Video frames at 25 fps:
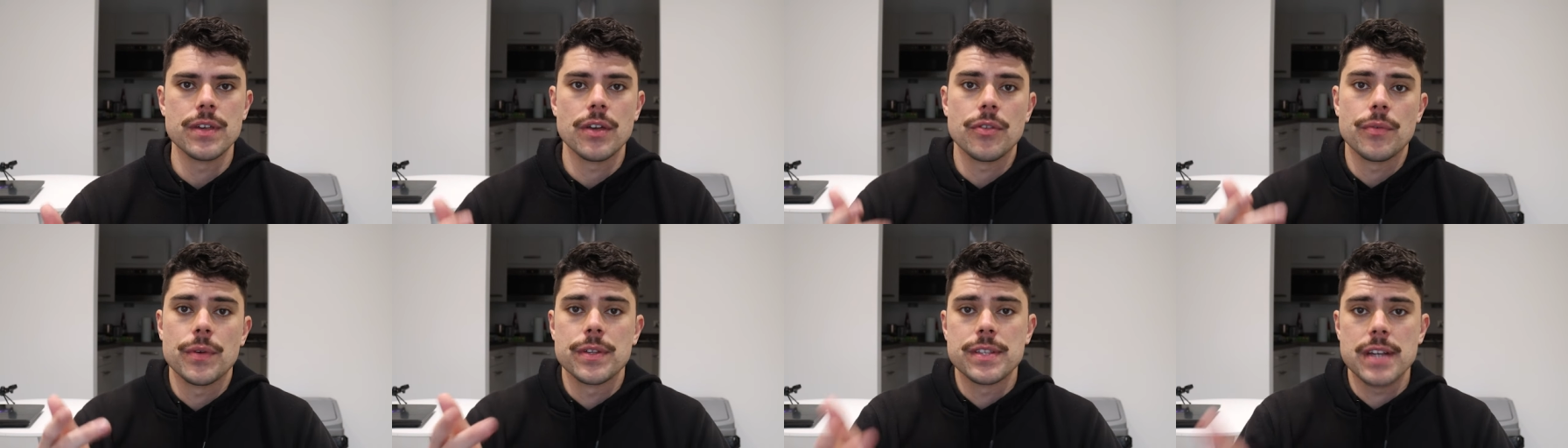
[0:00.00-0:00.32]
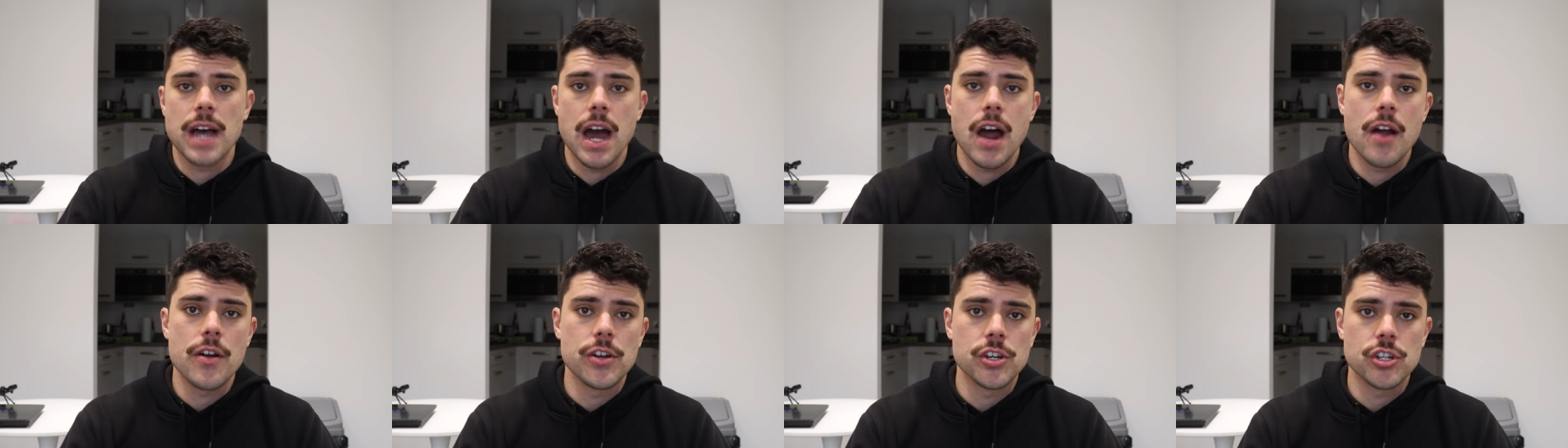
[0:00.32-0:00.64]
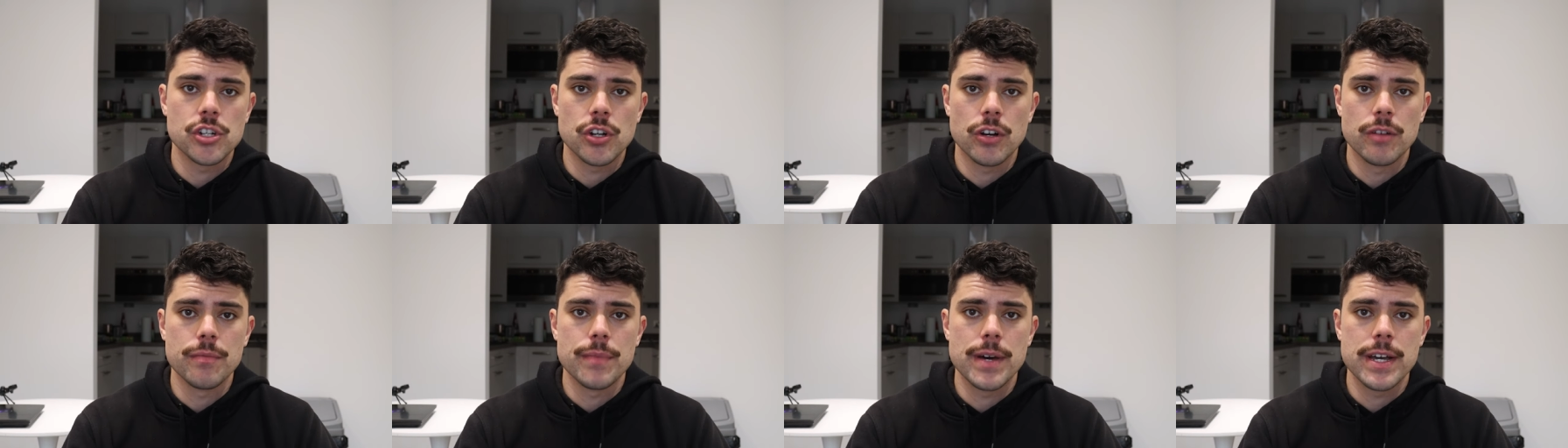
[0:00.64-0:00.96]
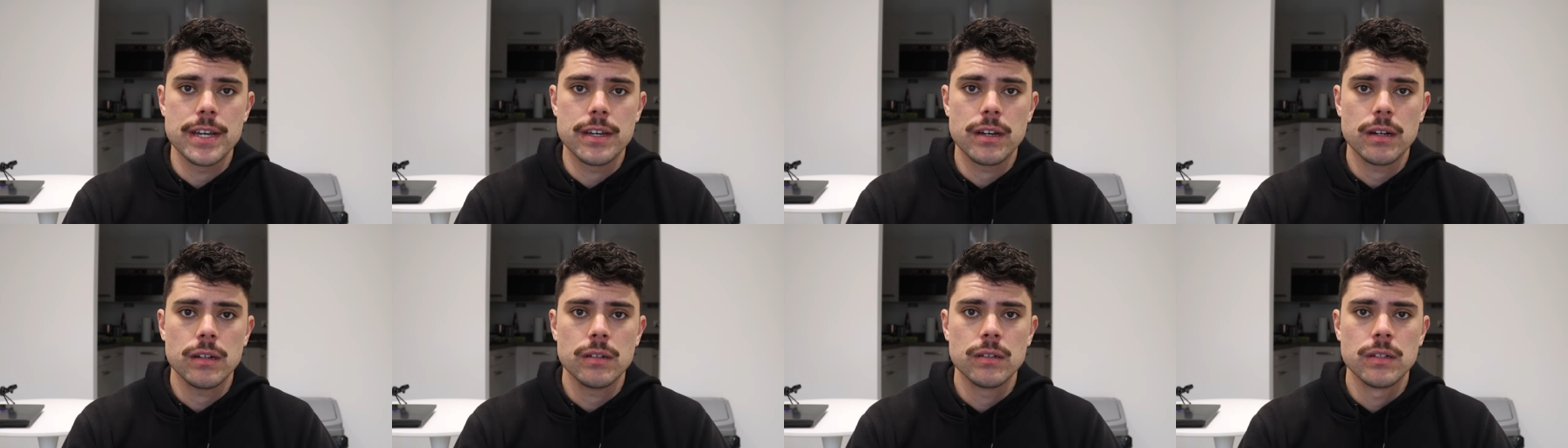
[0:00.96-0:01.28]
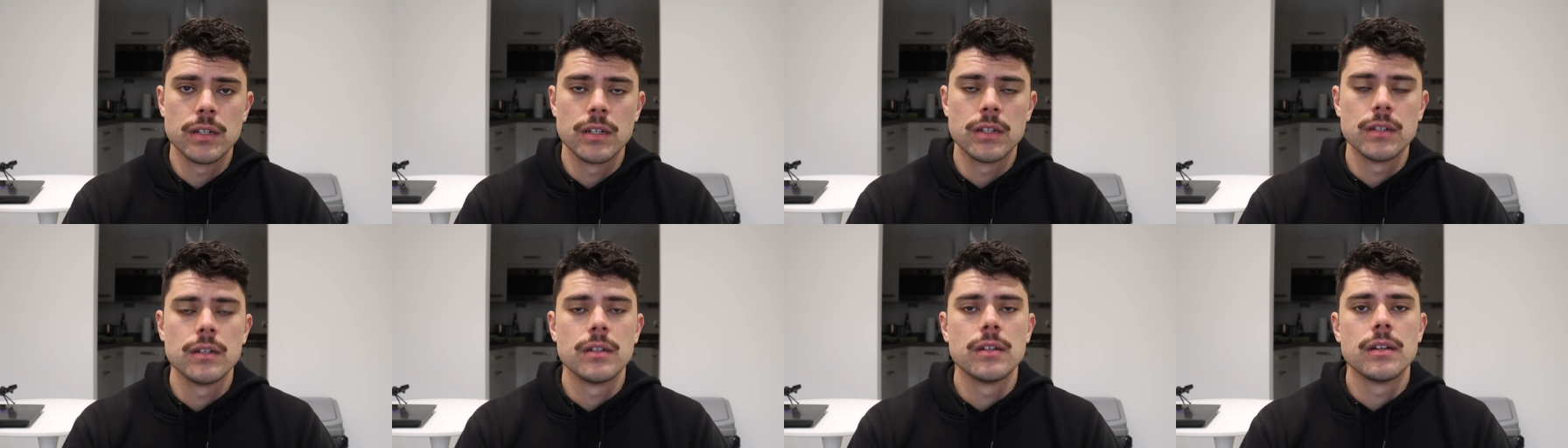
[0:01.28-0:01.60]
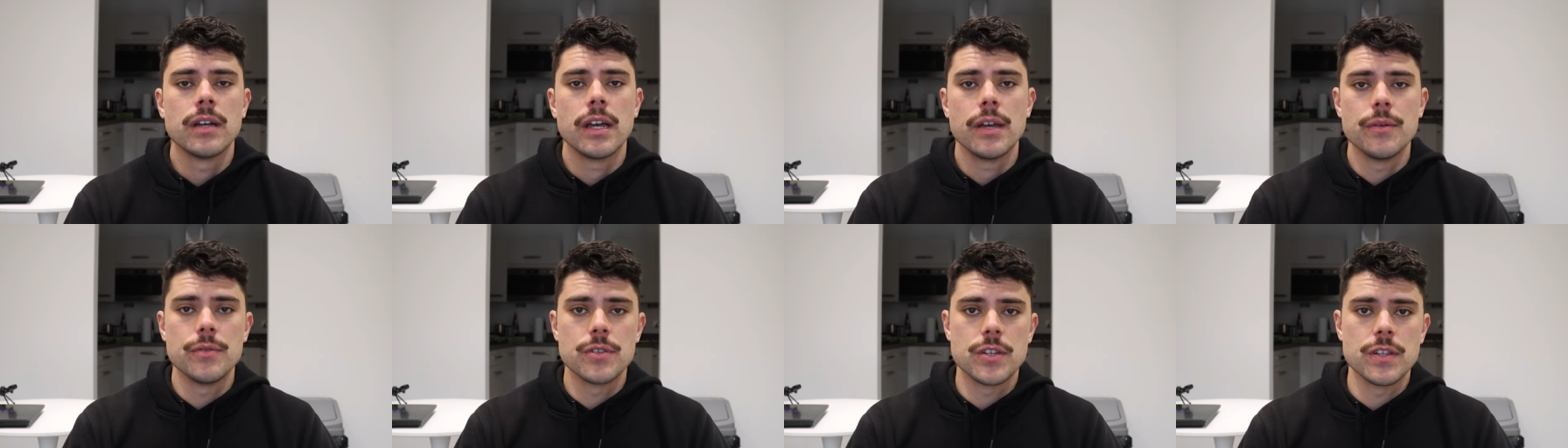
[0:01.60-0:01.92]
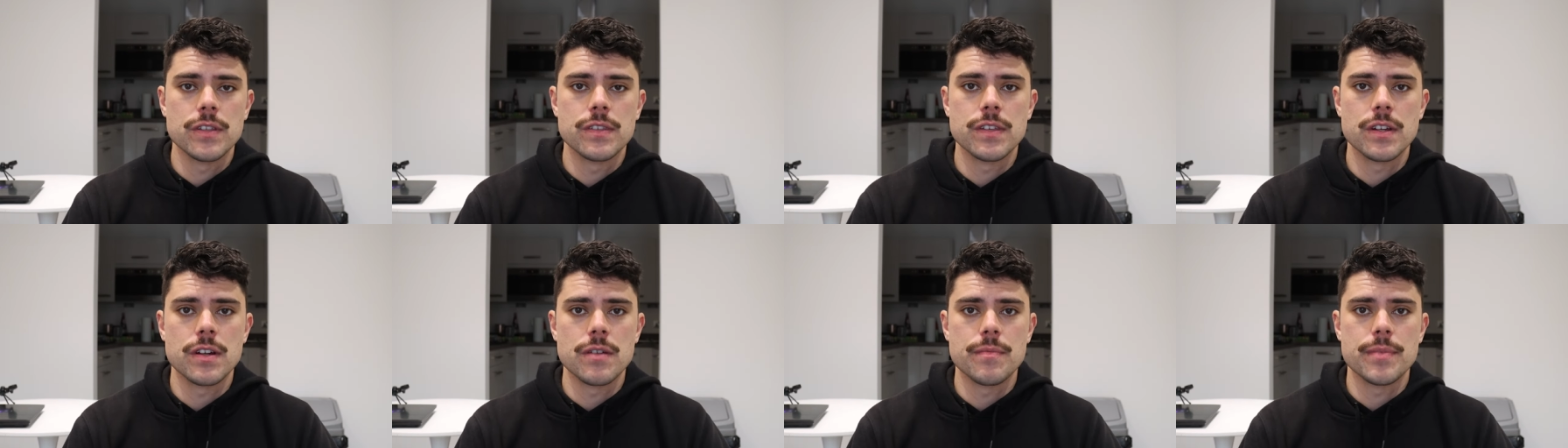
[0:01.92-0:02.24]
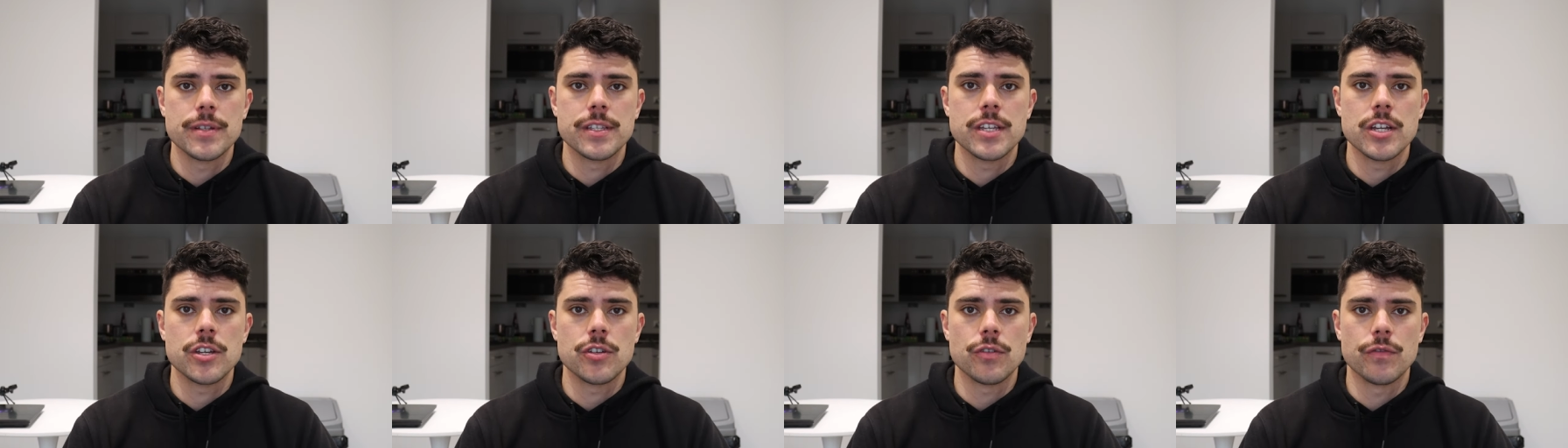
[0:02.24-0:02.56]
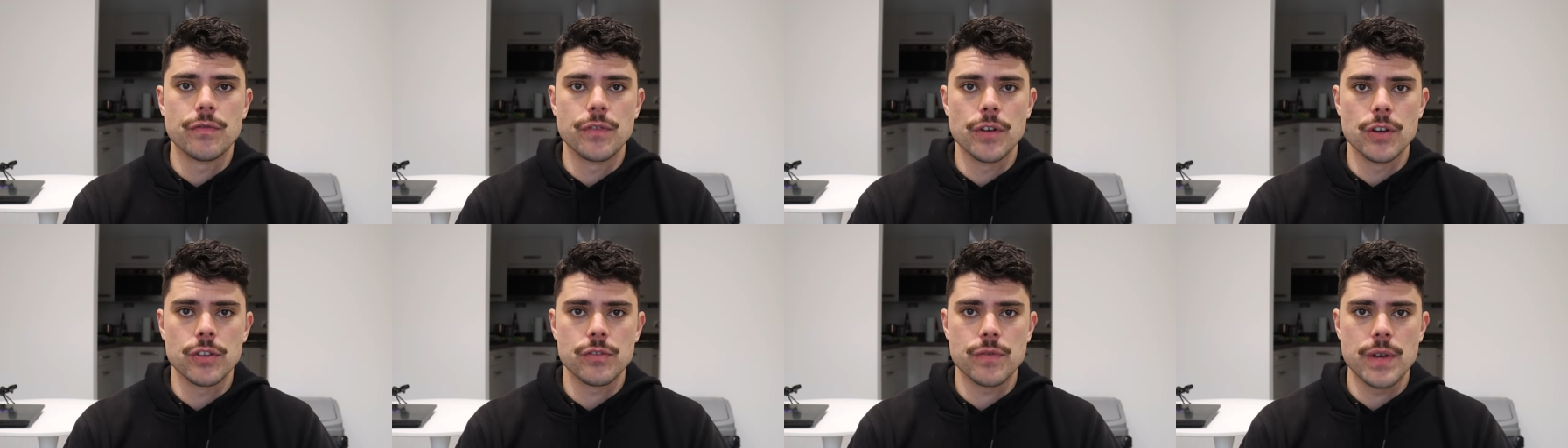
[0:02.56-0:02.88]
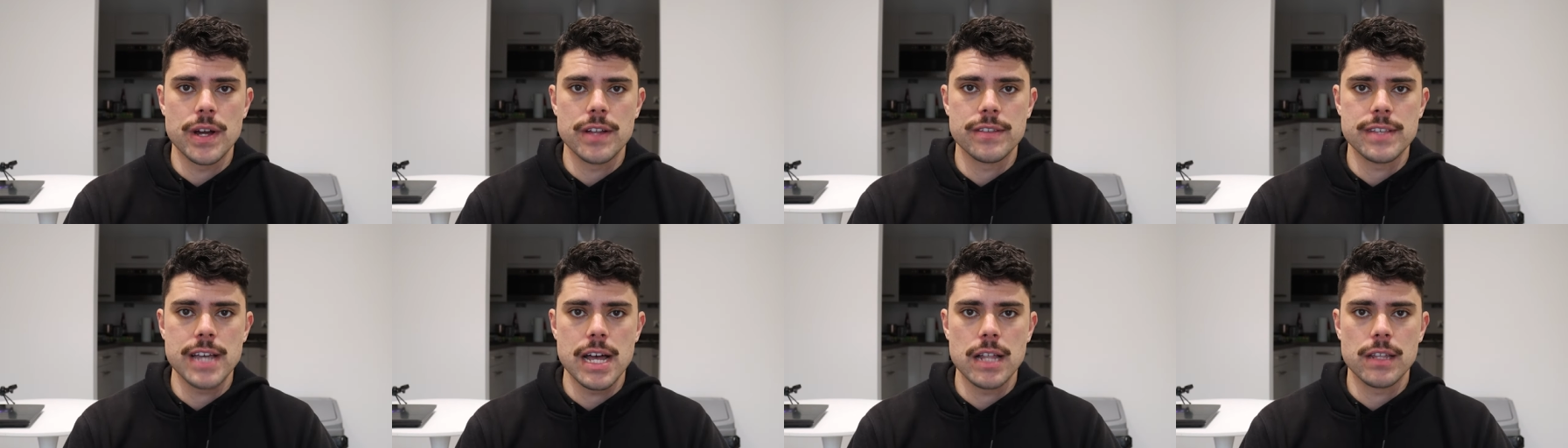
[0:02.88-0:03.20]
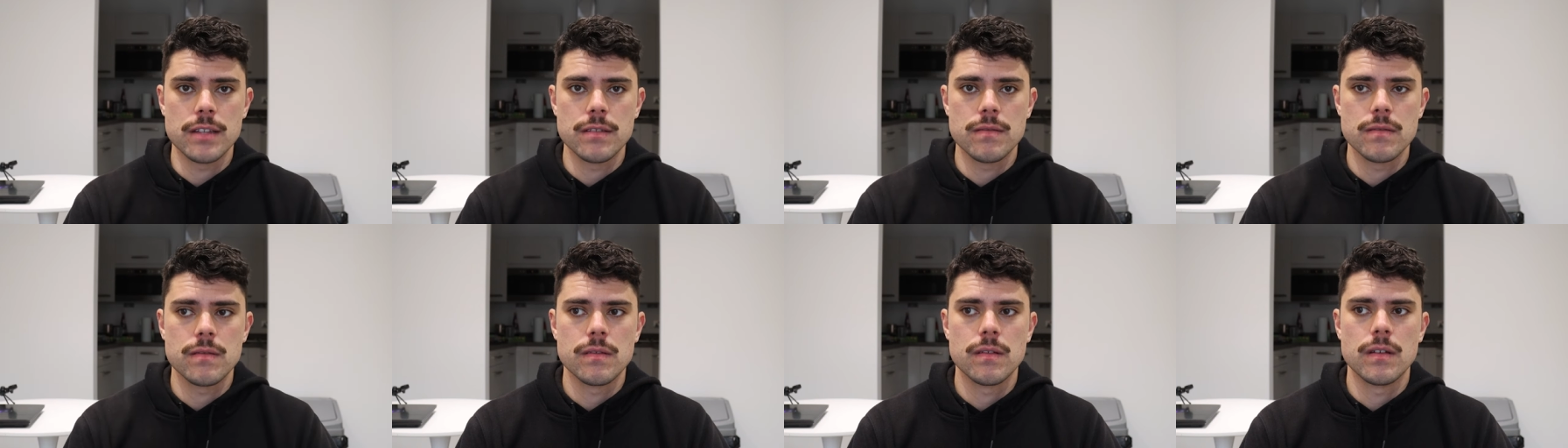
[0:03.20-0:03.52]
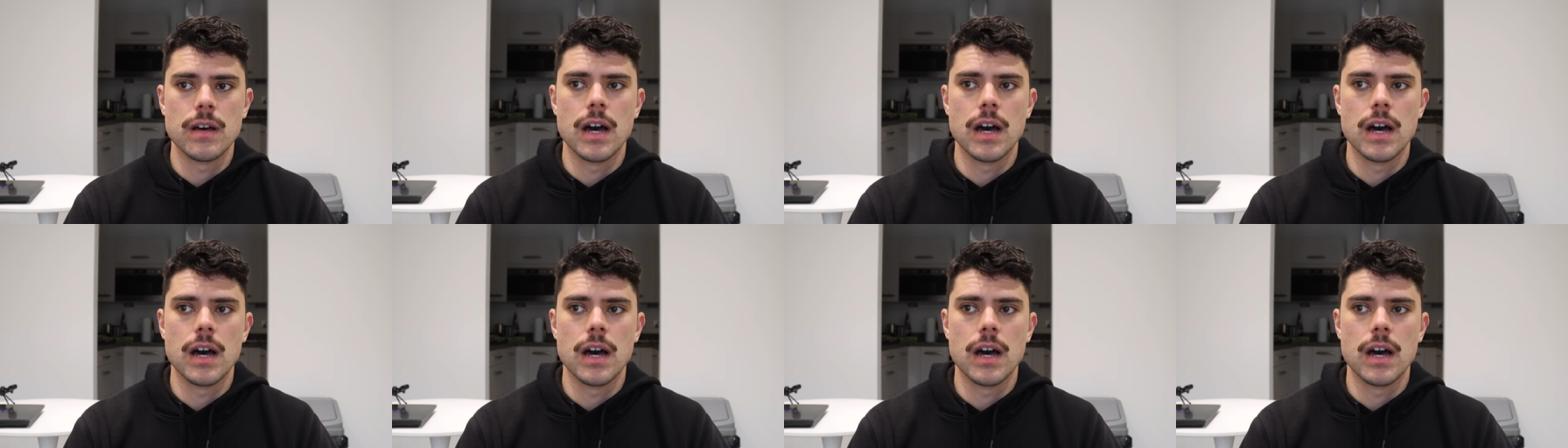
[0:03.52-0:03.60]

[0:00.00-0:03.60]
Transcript: The other one's Ari Schoenmaker he was considered a potential first round talent,